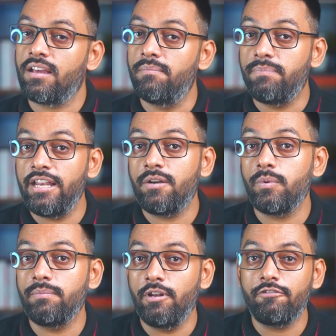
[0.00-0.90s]
complete
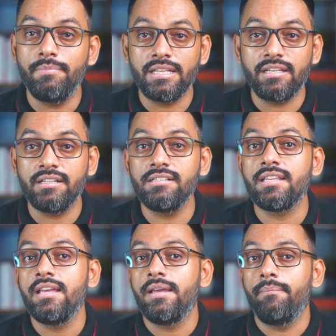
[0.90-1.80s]
with bill of materials,
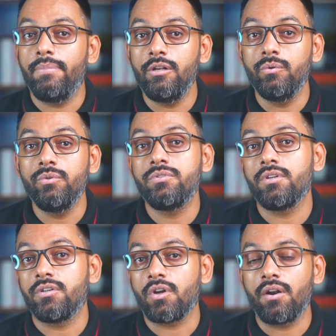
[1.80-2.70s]
balloons,
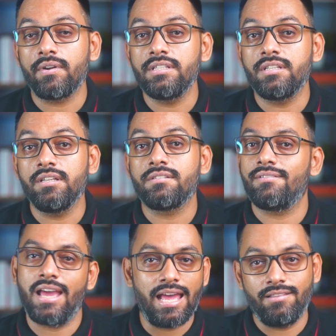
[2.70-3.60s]
tolerances,
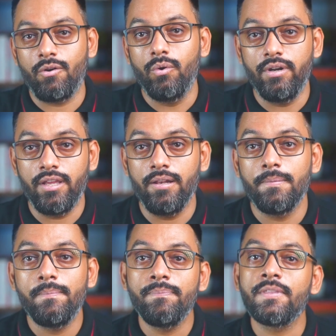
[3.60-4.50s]
and the whole deal.
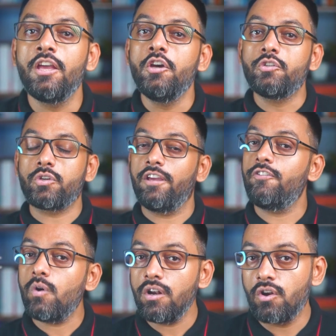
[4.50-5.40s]
So if
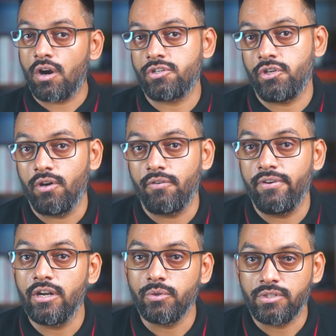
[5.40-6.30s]
you are not sure
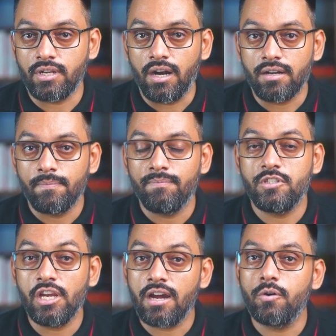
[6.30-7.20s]
where to start,
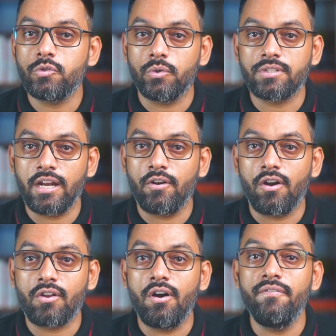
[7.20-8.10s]
Check out
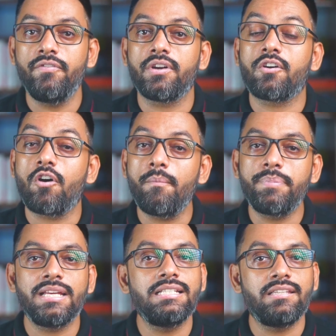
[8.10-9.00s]
sourcecad.com for a
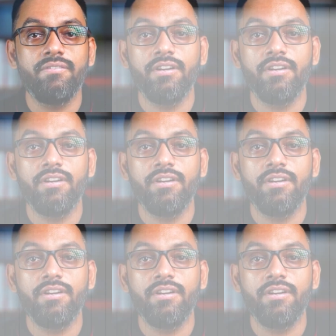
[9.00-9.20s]
comprehensive